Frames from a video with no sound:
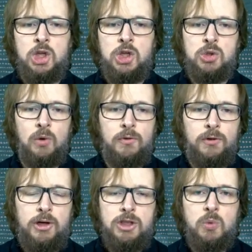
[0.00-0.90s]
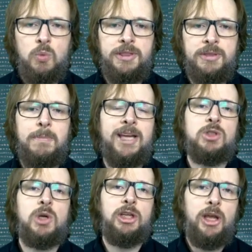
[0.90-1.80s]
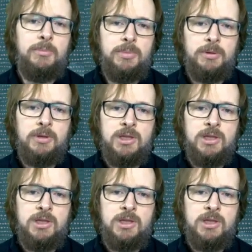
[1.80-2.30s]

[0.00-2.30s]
So first with MySQL dump,